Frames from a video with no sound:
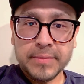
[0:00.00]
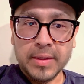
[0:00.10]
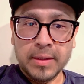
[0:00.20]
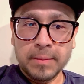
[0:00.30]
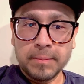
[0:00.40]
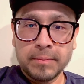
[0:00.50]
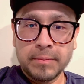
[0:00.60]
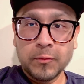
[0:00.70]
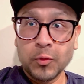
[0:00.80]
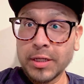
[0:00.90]

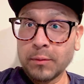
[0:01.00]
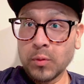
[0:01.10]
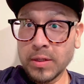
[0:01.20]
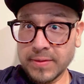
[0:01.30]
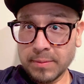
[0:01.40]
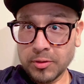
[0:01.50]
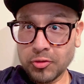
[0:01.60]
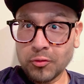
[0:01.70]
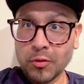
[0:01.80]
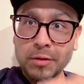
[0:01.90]
when I was able to
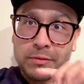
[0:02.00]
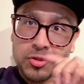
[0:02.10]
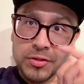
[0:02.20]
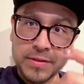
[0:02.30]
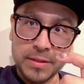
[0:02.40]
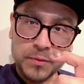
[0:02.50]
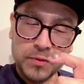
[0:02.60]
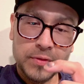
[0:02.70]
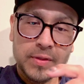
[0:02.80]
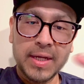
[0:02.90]
drink water, it was just
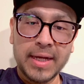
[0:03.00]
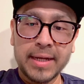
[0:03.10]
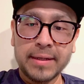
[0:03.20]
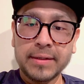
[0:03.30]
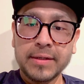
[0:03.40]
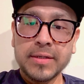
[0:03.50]
sips, and